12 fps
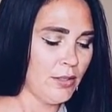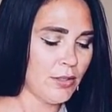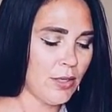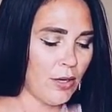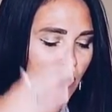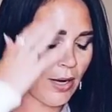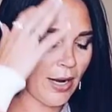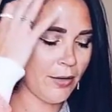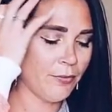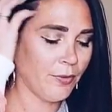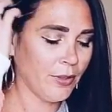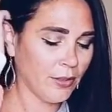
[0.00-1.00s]
So
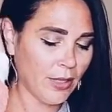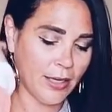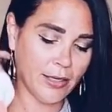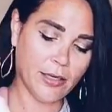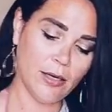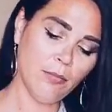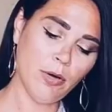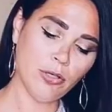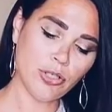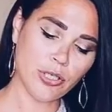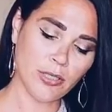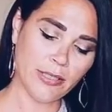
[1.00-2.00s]
I feel like
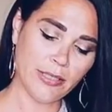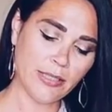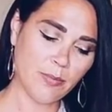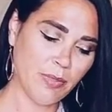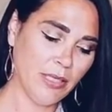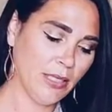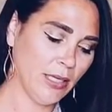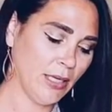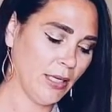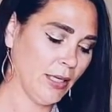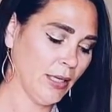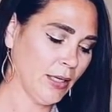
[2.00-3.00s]
emotionally
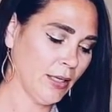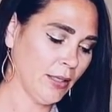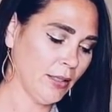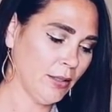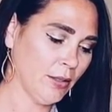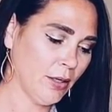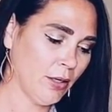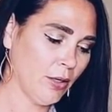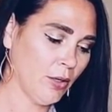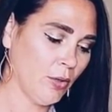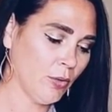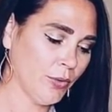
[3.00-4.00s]
speaking, you
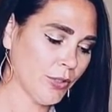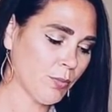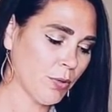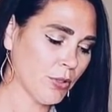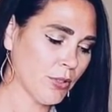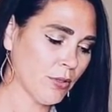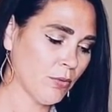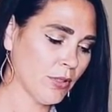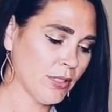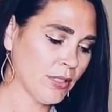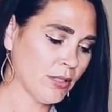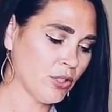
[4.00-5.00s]
know, this person
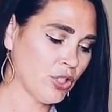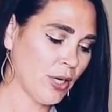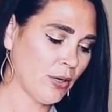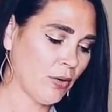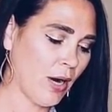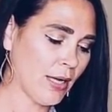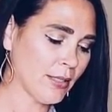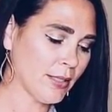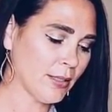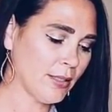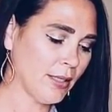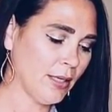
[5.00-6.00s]
wants this
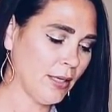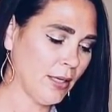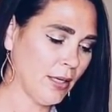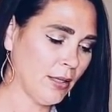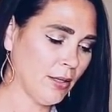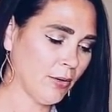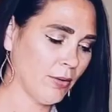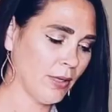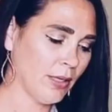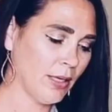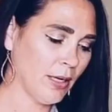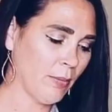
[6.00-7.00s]
generosity and they're
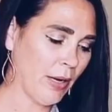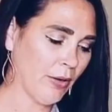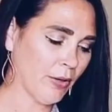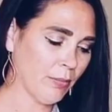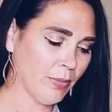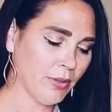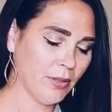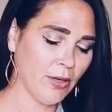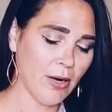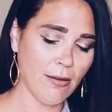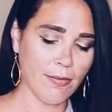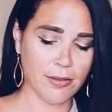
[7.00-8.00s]
thinking about it, but they're
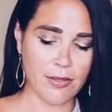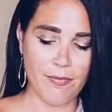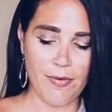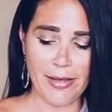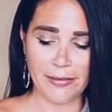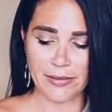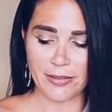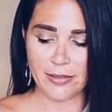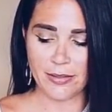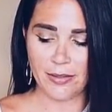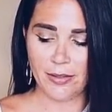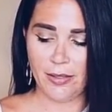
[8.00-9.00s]
on the defense.